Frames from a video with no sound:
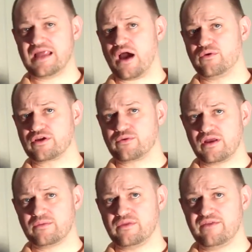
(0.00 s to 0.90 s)
Now,
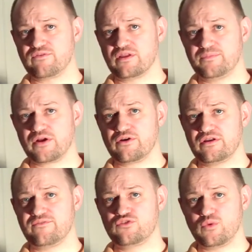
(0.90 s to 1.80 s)
incredibly, for the
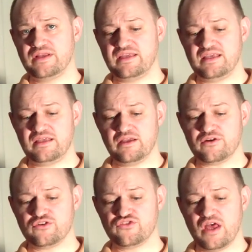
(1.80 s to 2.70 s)
period of 20
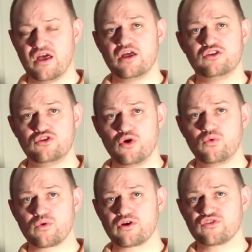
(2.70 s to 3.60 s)
years, no
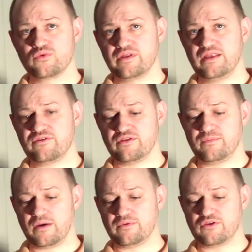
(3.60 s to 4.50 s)
works will enter the
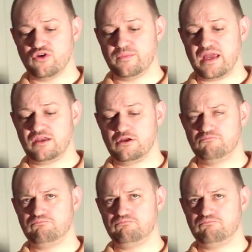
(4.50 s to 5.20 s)
public domain.